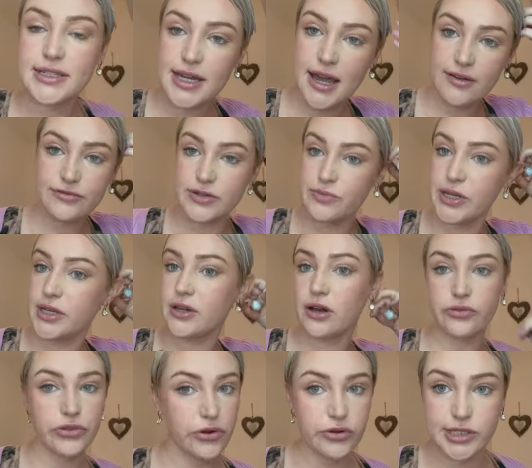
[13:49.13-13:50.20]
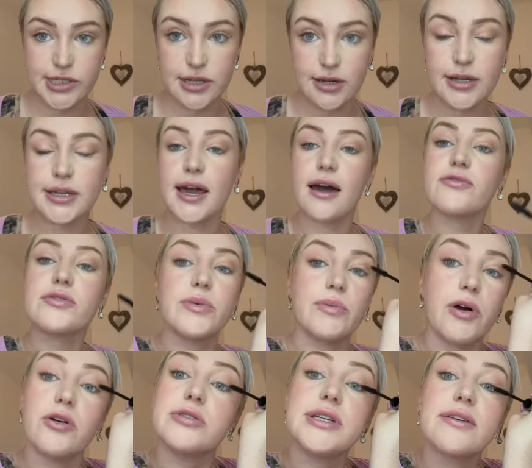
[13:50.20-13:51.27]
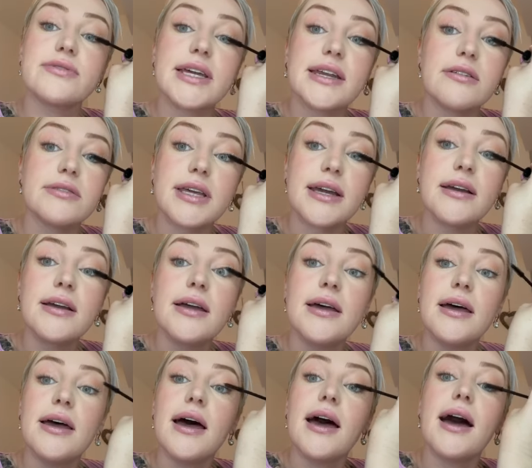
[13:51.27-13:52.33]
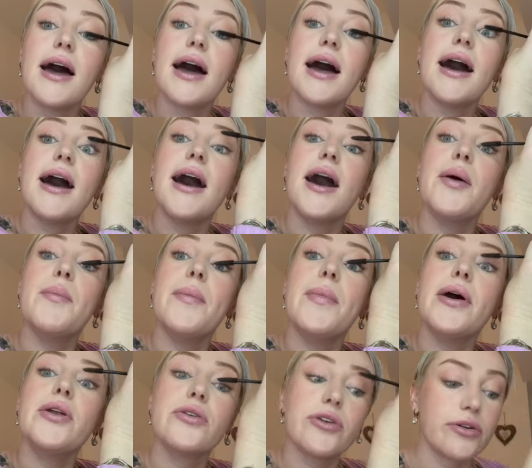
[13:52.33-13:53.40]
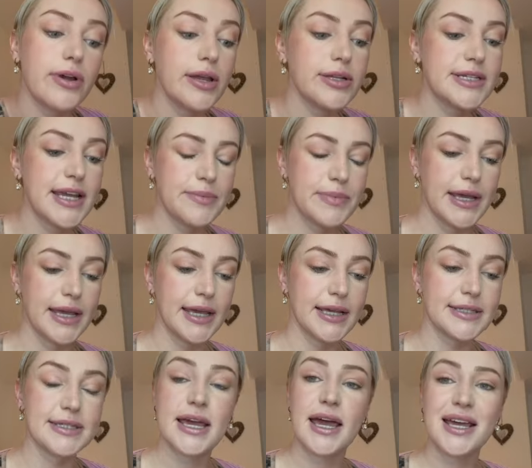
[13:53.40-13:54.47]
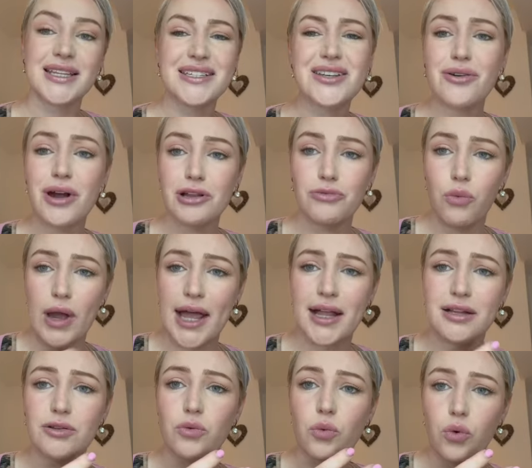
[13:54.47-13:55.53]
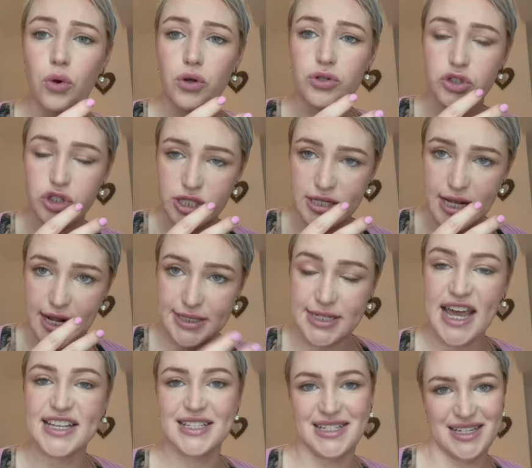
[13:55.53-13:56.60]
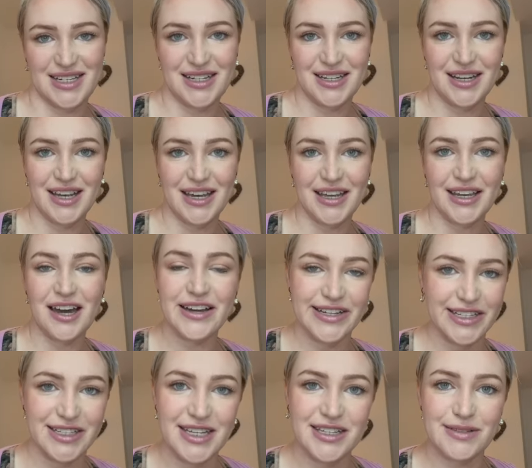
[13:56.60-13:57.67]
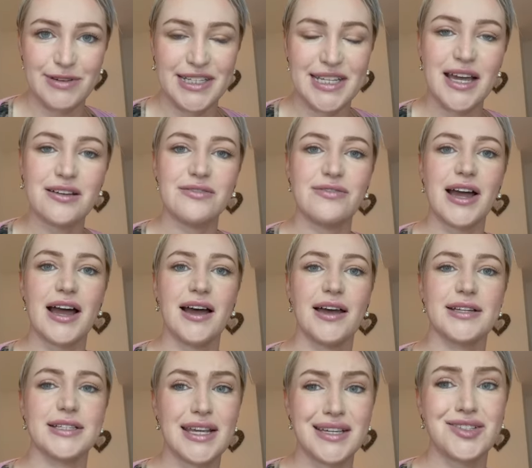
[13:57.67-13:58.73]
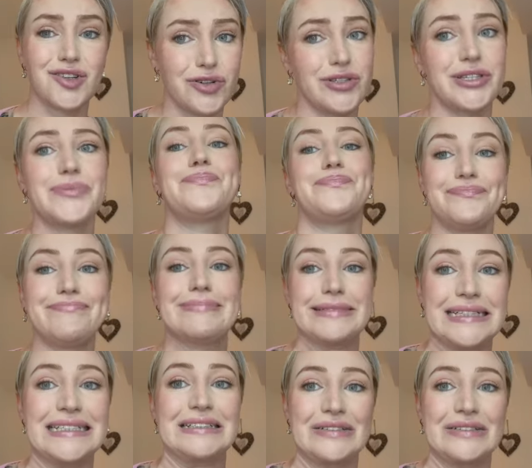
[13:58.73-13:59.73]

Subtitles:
you have to be a hustler, you have to be bold, you have to get out there. Another great tip is, these are all well tested. Like, I did these myself, and it takes guts. You do